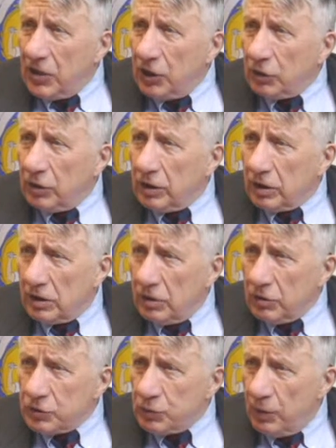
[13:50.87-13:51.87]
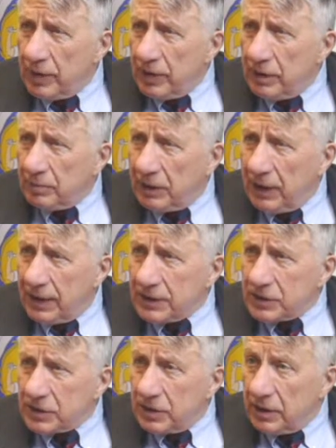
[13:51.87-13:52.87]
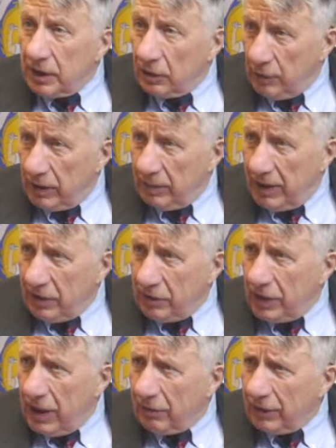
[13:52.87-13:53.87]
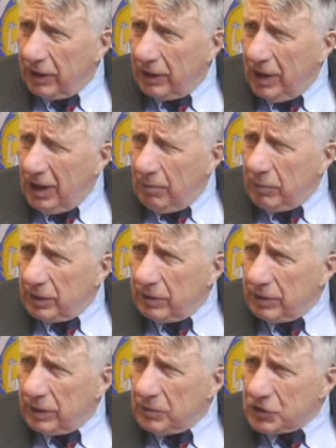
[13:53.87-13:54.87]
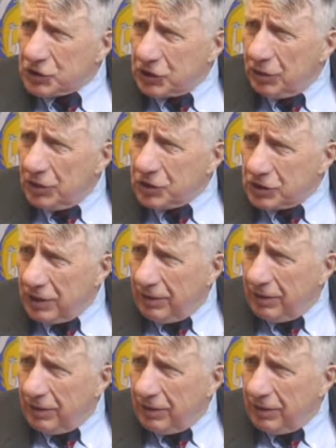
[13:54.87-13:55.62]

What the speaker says: they're going to close one of the plants in Winnebago County, but mysteriously